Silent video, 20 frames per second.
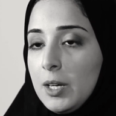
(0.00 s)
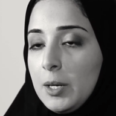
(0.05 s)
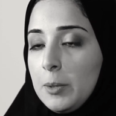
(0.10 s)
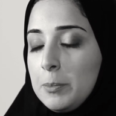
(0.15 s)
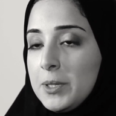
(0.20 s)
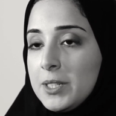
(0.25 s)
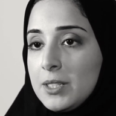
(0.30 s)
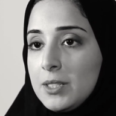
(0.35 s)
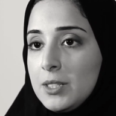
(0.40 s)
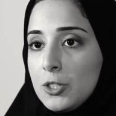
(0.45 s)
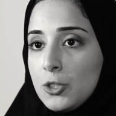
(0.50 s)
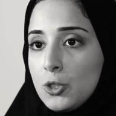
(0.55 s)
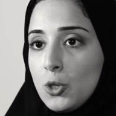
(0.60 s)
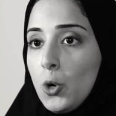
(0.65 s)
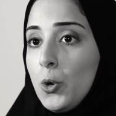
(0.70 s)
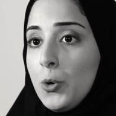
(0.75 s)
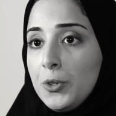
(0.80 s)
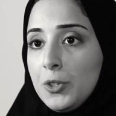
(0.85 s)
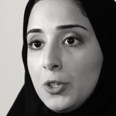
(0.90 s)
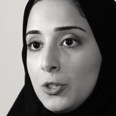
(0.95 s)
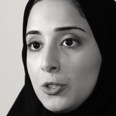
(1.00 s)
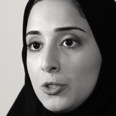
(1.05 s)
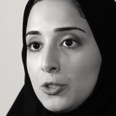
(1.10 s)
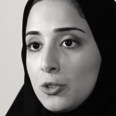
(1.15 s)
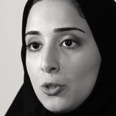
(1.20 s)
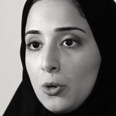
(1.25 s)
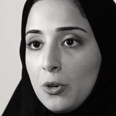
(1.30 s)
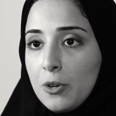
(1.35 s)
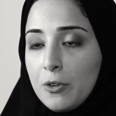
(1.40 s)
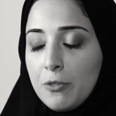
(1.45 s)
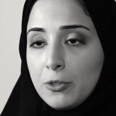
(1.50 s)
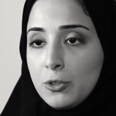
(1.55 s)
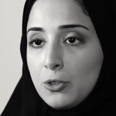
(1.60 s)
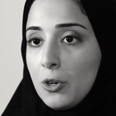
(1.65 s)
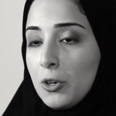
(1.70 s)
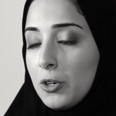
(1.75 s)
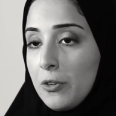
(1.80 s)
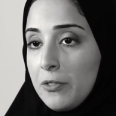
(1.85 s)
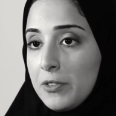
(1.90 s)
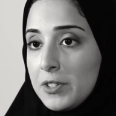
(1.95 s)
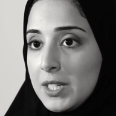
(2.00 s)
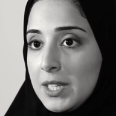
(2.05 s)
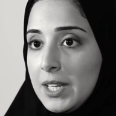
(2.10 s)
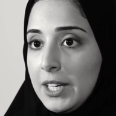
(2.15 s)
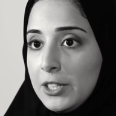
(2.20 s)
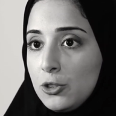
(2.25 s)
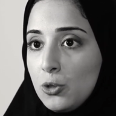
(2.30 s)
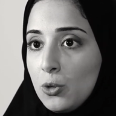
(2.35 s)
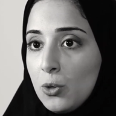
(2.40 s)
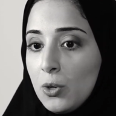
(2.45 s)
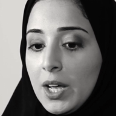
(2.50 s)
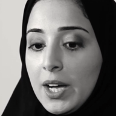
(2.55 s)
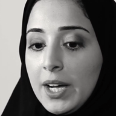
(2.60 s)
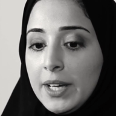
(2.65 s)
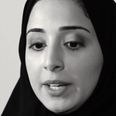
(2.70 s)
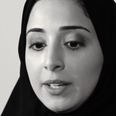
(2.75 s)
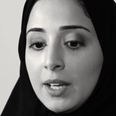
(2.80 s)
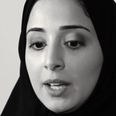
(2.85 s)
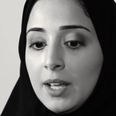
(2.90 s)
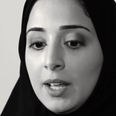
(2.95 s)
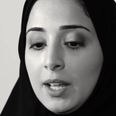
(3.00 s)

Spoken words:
business owners or photographers that you like,